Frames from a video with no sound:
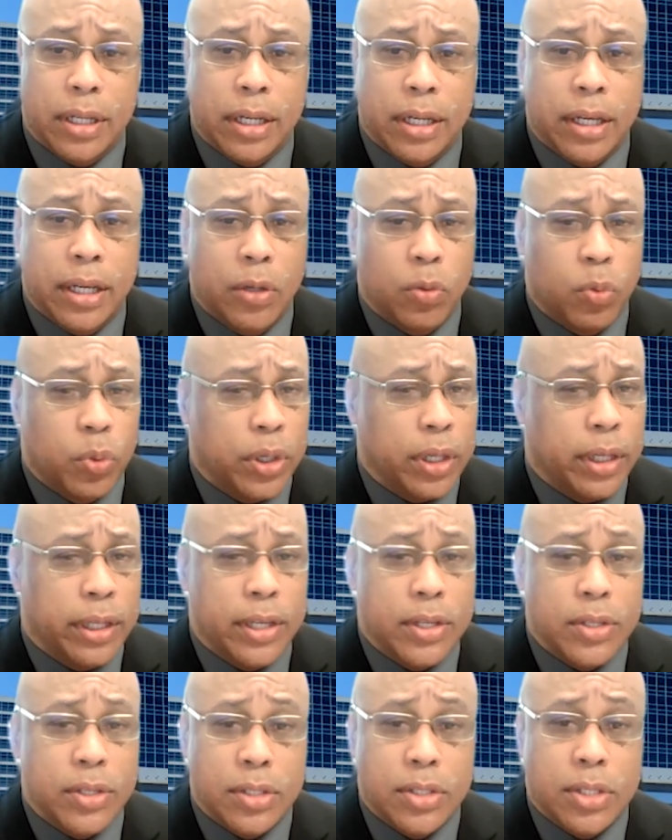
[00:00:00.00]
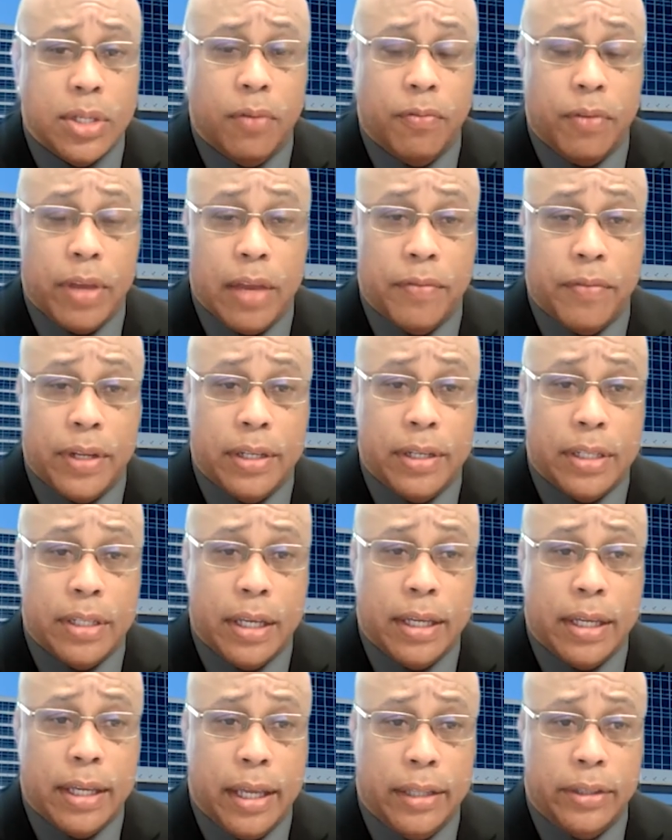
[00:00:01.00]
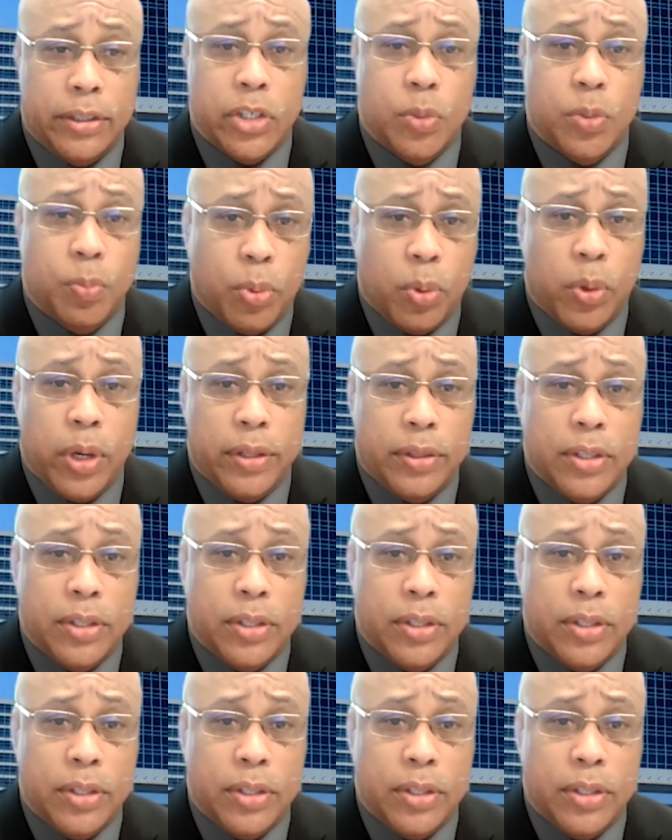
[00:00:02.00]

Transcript: It really is self-evident at this point.